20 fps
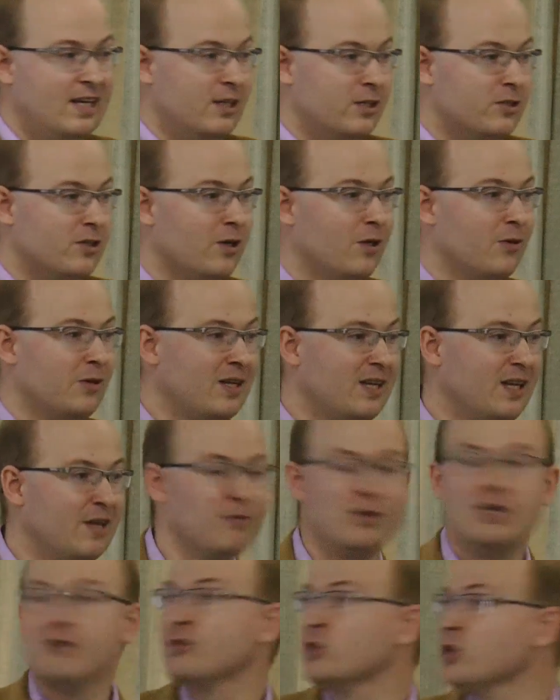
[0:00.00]
So
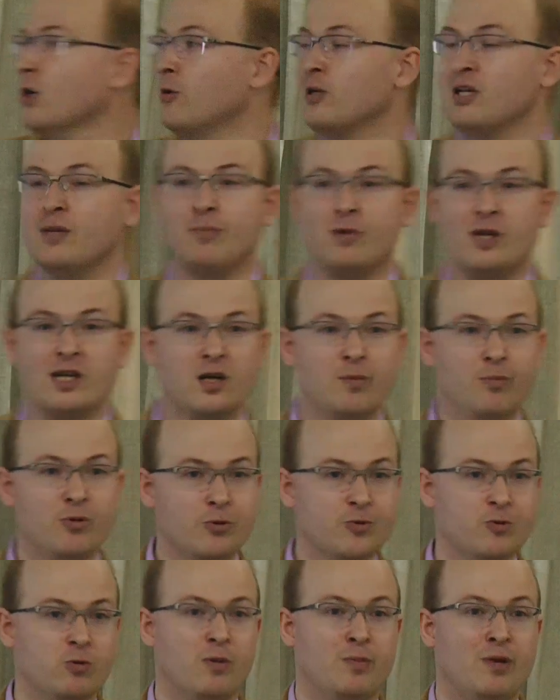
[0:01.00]
even if it's only
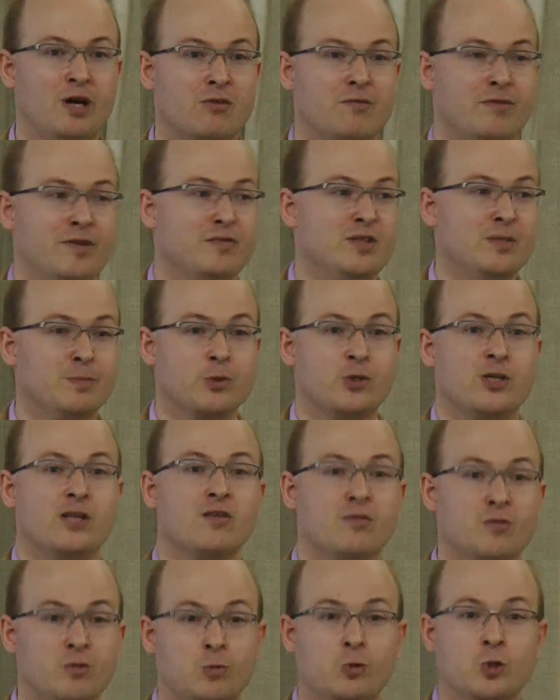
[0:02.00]
applicable to about 50%
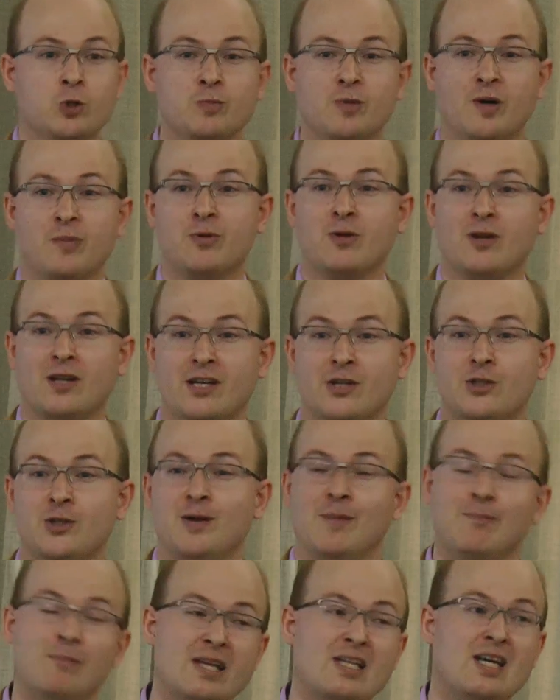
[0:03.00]
of the world
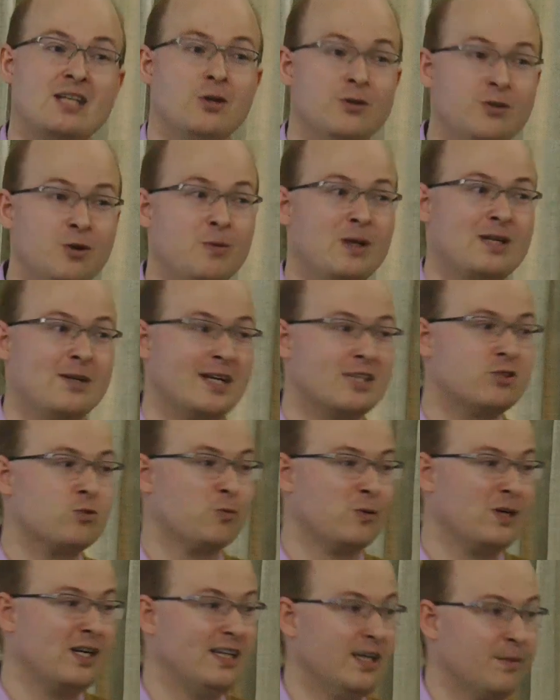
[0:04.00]
population, I don't know whether that's
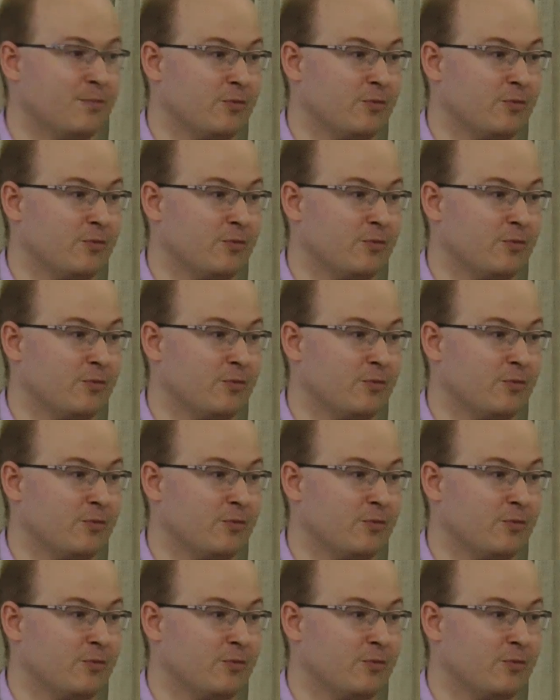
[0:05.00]
really a